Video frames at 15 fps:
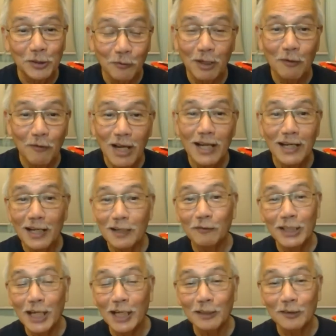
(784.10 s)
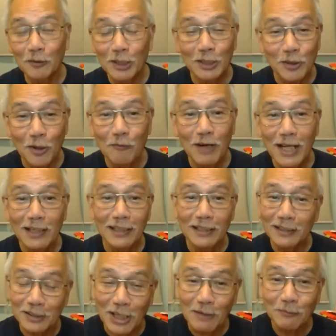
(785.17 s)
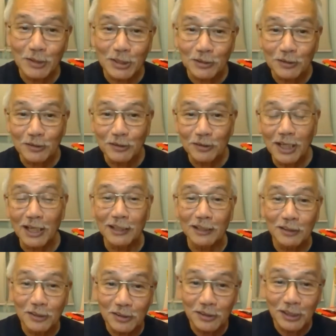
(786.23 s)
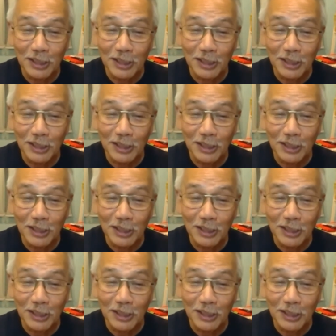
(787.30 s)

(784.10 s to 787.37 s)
is doing well and we're not doing so well in the same uh,